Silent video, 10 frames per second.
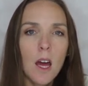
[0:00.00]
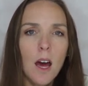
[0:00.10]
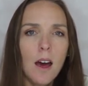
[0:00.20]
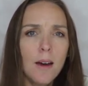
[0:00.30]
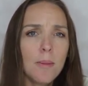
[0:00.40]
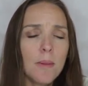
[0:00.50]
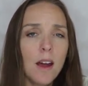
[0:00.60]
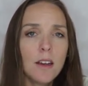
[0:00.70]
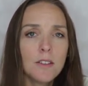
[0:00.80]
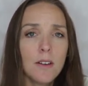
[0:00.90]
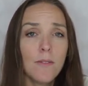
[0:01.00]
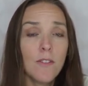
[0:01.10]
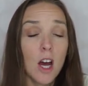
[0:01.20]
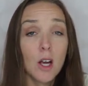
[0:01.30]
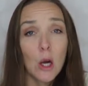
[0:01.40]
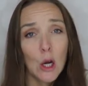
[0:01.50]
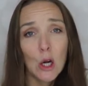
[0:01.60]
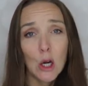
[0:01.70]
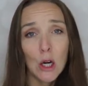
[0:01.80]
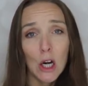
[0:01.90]
kind of
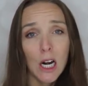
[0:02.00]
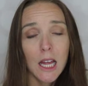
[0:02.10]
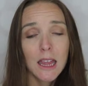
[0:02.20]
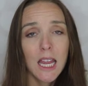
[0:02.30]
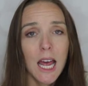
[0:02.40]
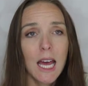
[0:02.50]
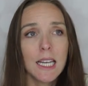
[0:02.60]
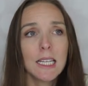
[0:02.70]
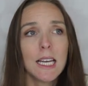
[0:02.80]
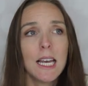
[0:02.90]
occur that